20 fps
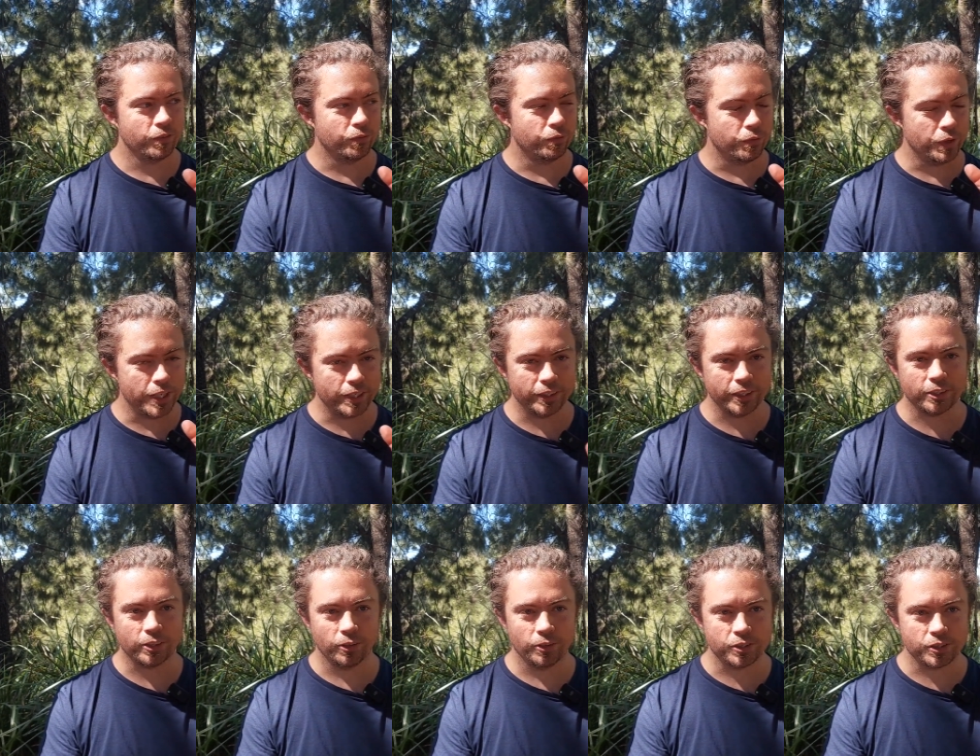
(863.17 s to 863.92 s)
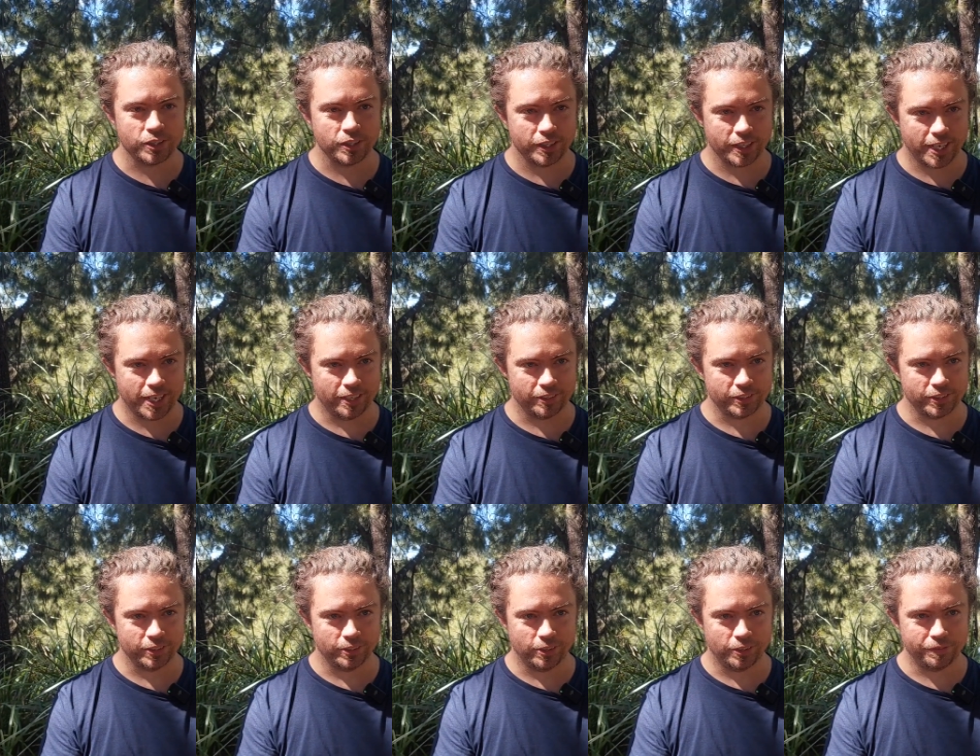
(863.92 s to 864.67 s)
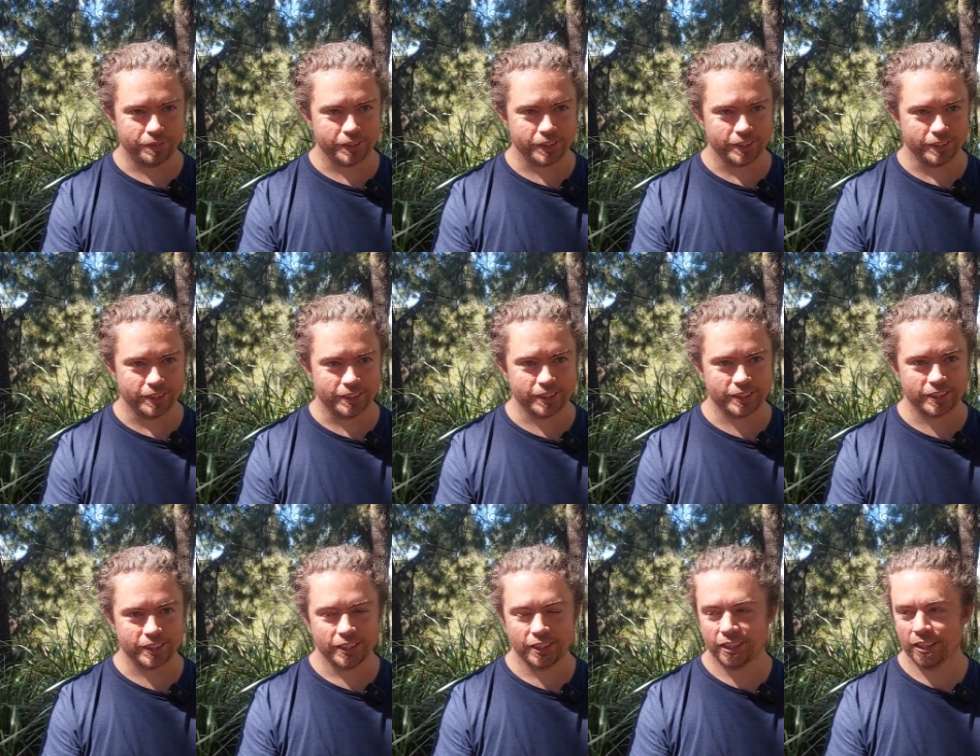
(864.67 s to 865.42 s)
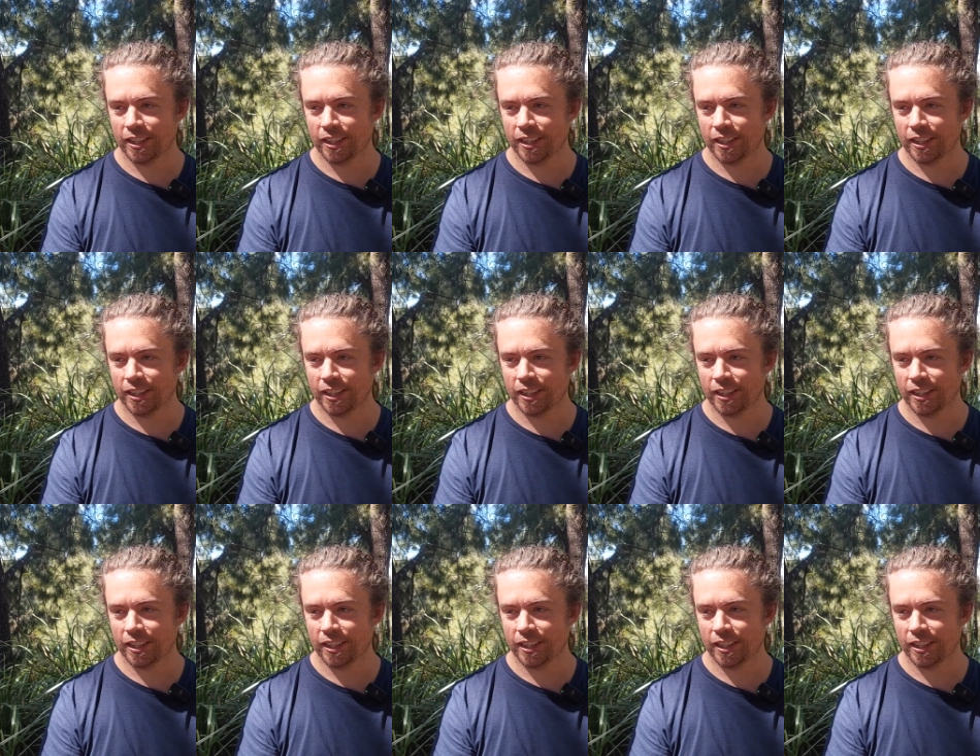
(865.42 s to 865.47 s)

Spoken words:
really close to the council offices,